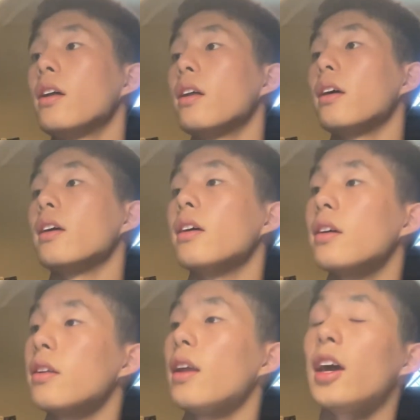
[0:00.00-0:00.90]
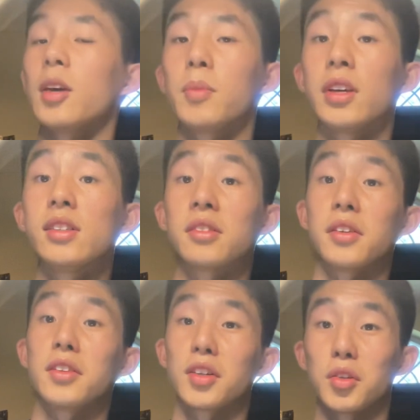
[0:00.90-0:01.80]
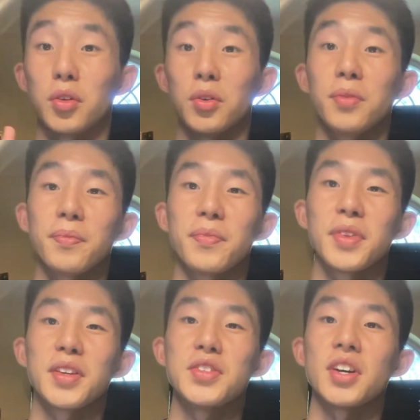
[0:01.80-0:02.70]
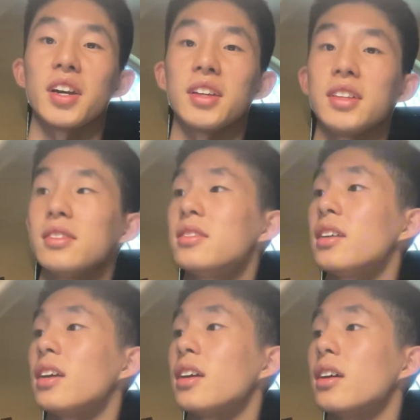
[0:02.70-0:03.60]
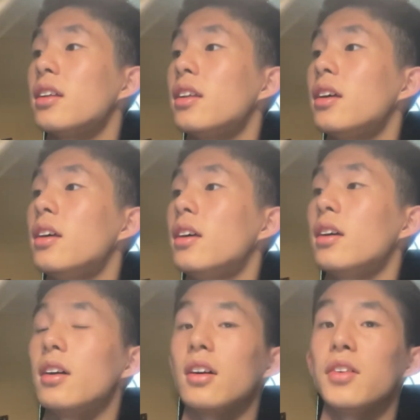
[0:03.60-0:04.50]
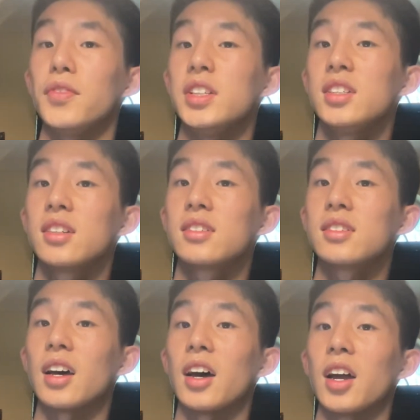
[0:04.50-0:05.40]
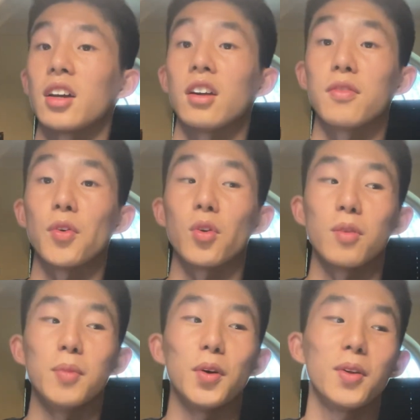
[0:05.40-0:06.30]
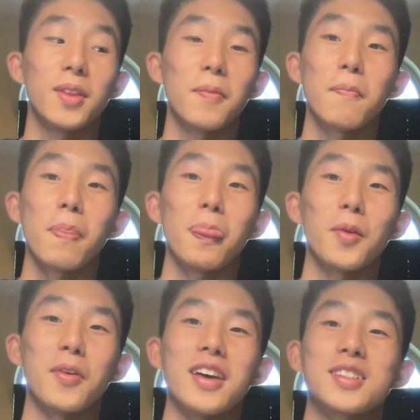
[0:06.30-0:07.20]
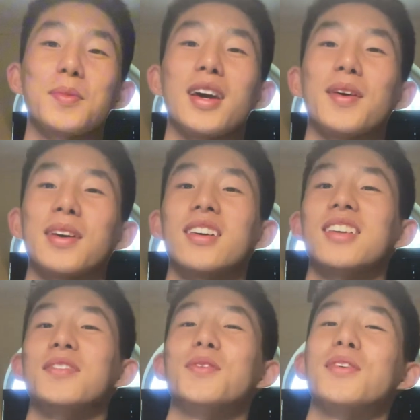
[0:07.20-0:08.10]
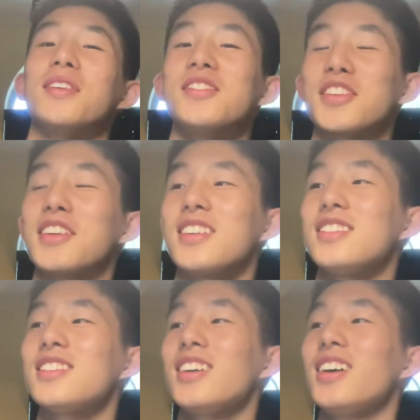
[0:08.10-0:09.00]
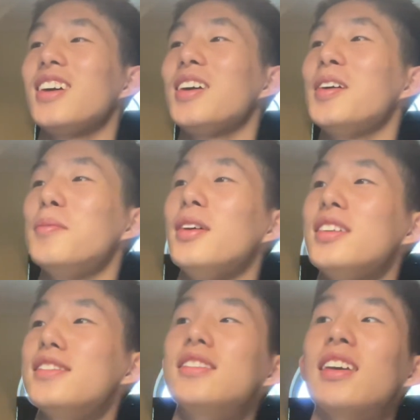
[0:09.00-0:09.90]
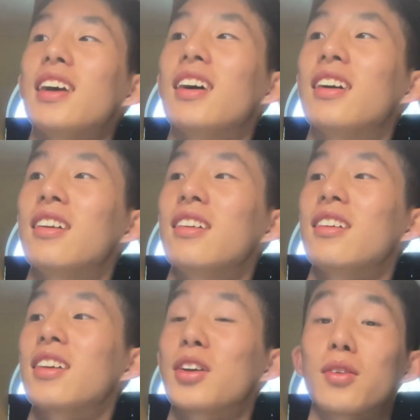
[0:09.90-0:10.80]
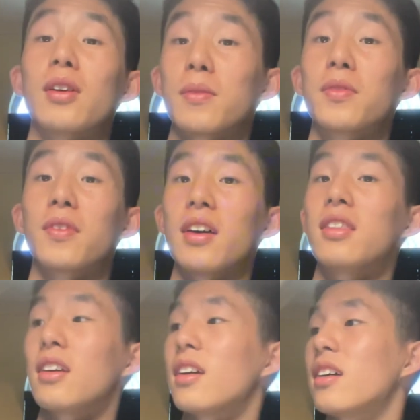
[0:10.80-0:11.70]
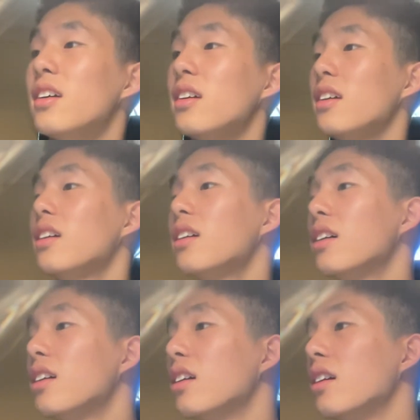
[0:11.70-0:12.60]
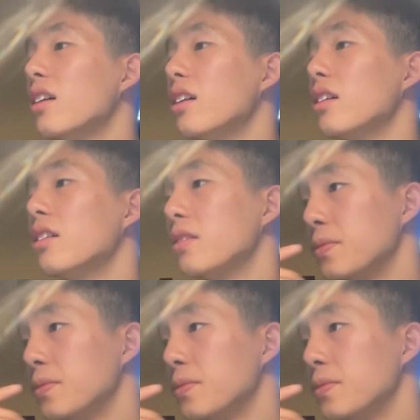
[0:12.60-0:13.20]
And A Ps only took two, Chinese and uh, physics. I got a four on both. Don't ask me how I got a four on Chinese, but let's just say I crammed for that thing. Uh,